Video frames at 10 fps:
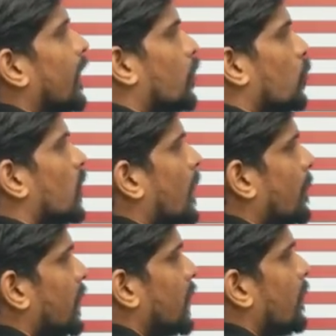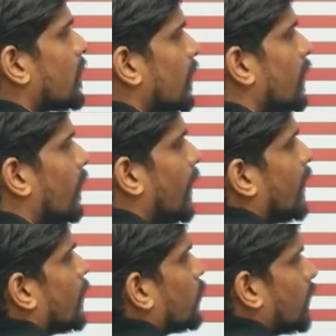and two trapeziums
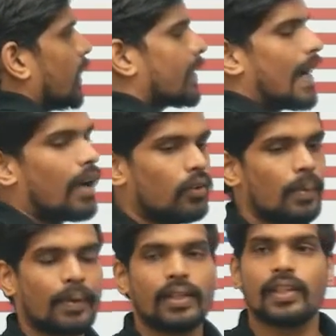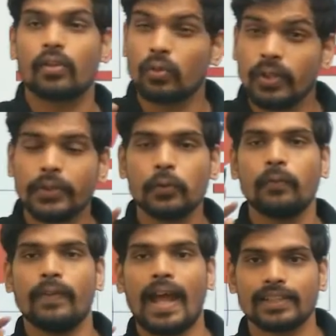divided using a triangular part. There are only two
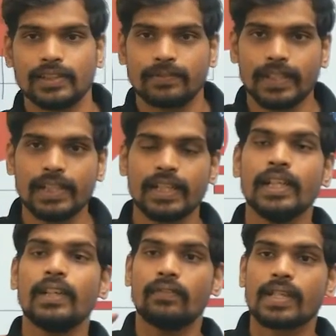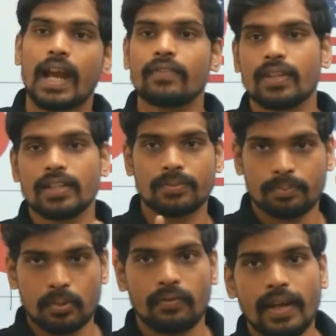flags in the world which have
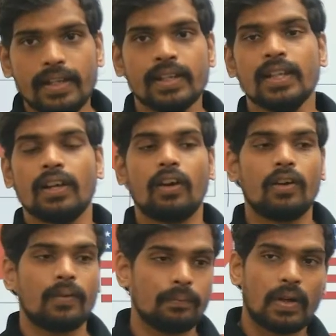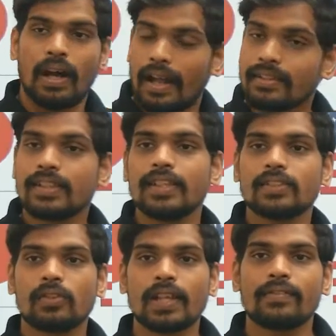such profile. Other than
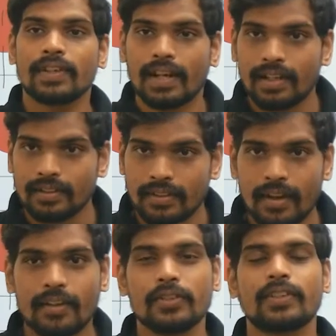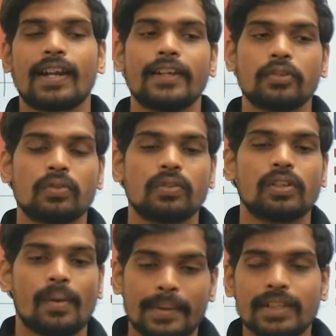South Africa, try to
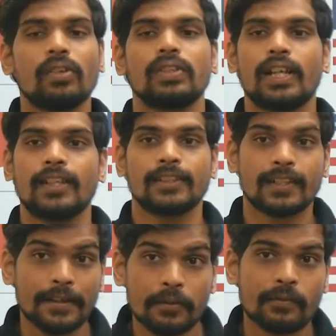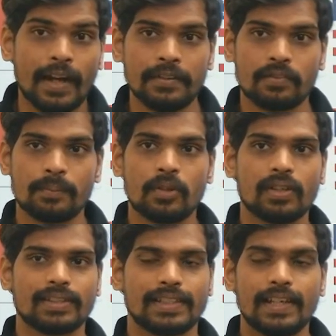comment down the answer, try to find from
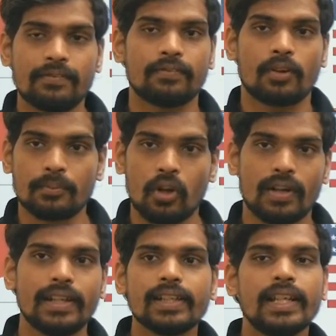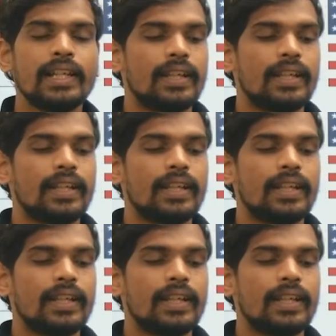yourself, from your end,